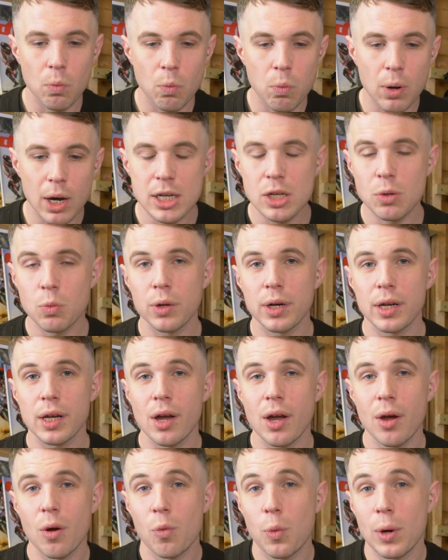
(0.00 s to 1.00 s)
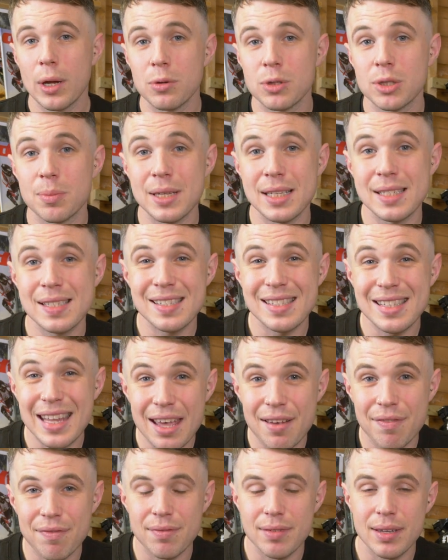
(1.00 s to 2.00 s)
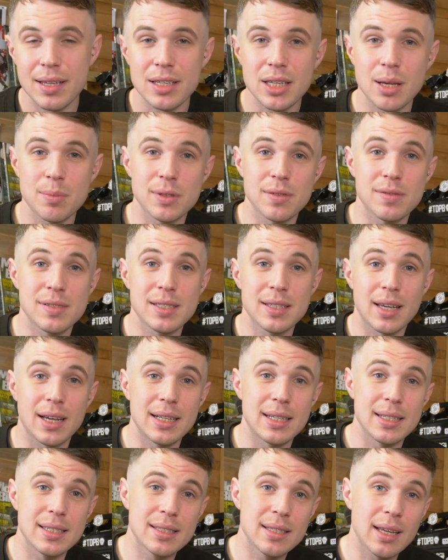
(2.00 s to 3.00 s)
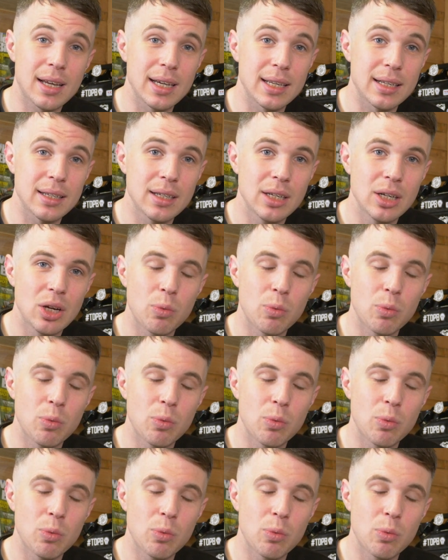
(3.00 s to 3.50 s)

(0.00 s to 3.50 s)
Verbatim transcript: why do you want a wheel to be stiff in terms of side to side?